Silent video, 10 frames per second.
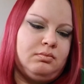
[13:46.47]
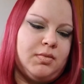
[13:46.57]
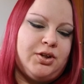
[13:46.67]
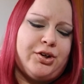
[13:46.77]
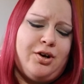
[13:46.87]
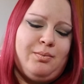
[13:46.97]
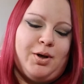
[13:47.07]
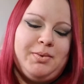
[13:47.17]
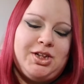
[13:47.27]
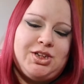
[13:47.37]
they're called
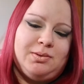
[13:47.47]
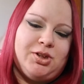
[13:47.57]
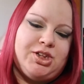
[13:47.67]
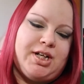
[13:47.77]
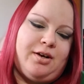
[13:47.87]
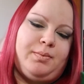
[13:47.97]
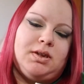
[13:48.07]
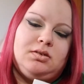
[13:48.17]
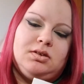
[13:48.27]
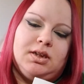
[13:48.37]
Mermaid Shimmer Shadow
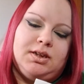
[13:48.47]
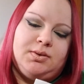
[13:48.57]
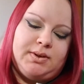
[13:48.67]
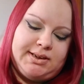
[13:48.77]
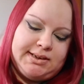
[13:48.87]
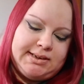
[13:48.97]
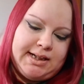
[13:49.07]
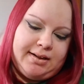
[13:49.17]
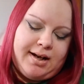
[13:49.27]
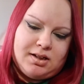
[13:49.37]
Pencils, and this one's in
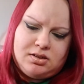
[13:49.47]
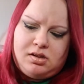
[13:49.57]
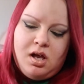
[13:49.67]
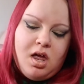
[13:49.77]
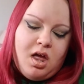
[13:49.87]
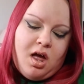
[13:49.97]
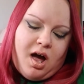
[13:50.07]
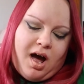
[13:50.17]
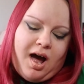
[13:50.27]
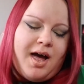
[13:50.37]
Sandcastle.
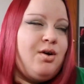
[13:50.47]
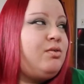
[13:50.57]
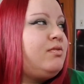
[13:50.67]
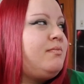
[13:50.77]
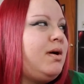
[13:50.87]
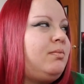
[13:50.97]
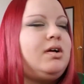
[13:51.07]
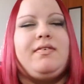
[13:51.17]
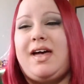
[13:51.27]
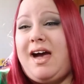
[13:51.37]
I don't remember if
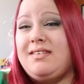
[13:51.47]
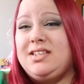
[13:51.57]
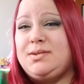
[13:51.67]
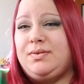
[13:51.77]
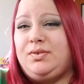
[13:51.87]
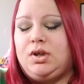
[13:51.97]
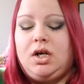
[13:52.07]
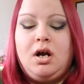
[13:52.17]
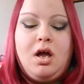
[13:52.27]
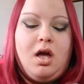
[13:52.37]
I had these before,
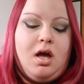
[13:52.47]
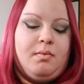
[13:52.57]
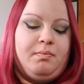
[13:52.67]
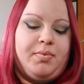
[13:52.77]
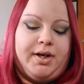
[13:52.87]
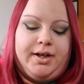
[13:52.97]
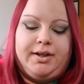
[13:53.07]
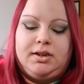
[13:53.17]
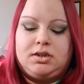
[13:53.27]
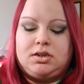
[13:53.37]
but
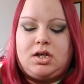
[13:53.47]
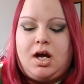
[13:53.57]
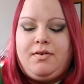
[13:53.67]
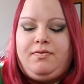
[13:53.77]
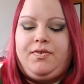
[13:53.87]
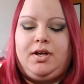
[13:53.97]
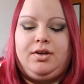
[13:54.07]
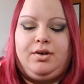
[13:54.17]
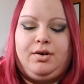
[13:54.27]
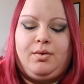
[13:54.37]
I
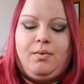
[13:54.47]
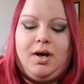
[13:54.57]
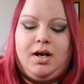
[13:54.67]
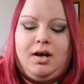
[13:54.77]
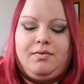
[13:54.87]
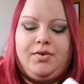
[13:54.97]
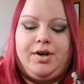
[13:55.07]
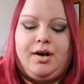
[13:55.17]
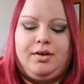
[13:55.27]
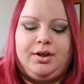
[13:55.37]
figured why not for a
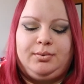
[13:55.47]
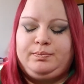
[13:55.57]
dollar.